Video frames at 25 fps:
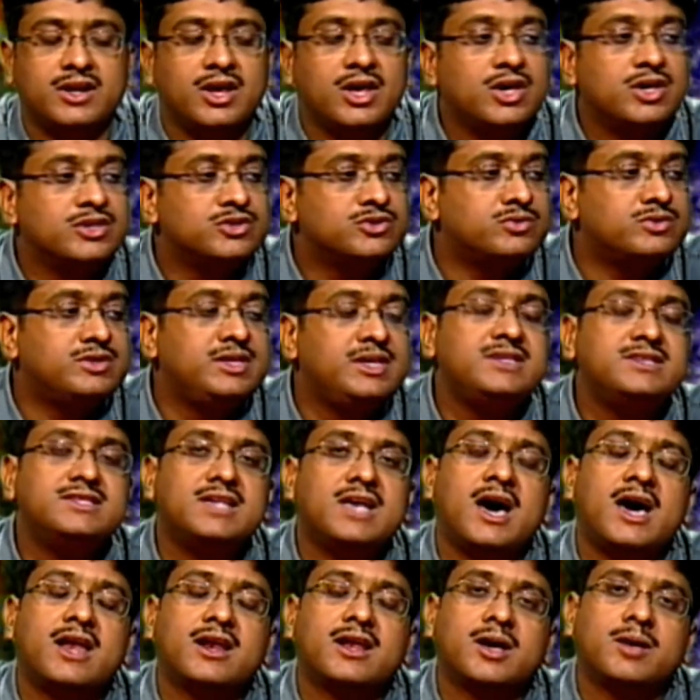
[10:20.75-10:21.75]
So these
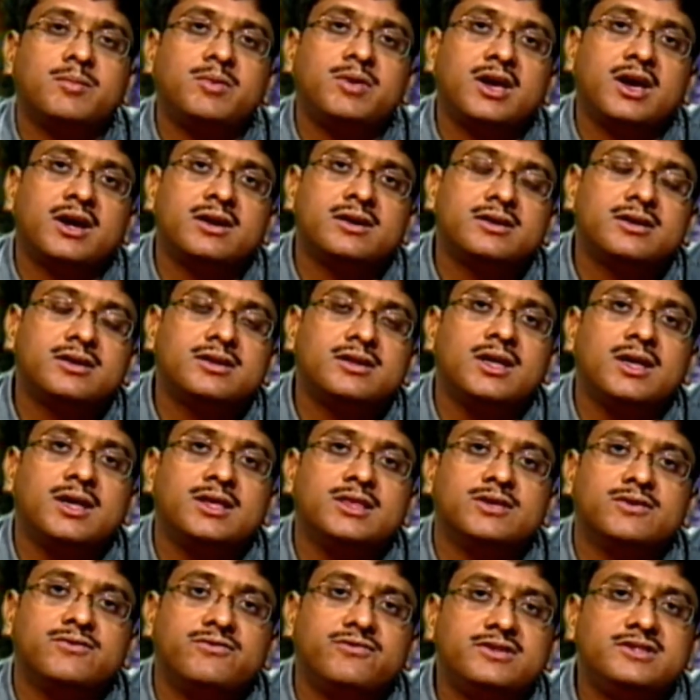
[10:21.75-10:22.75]
are coming under the
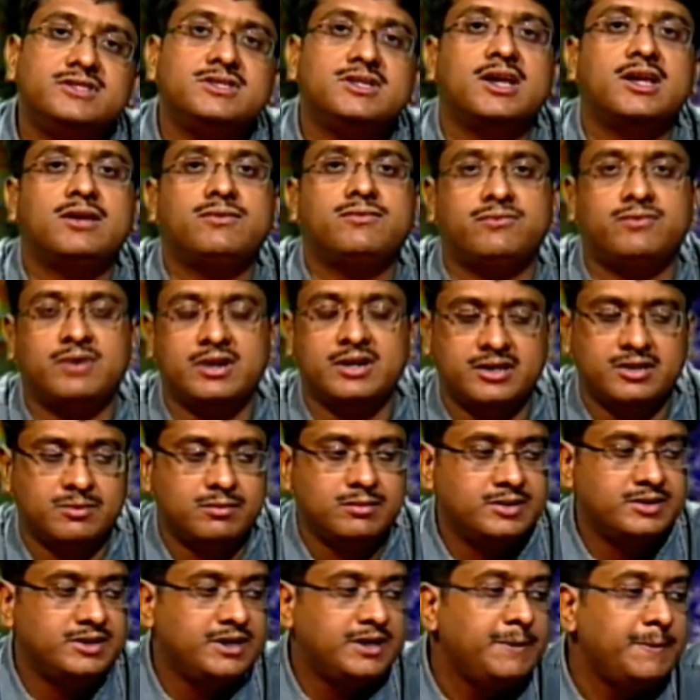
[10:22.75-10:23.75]
physical
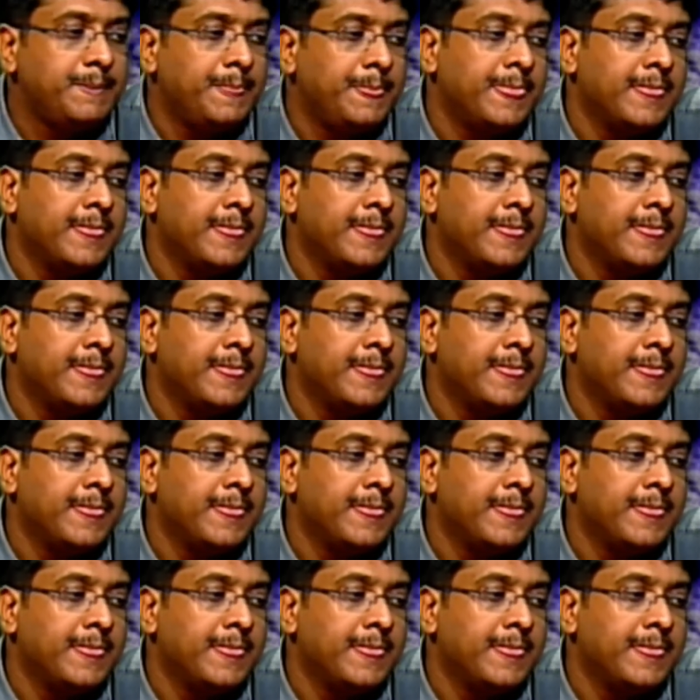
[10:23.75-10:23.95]
vulnerability.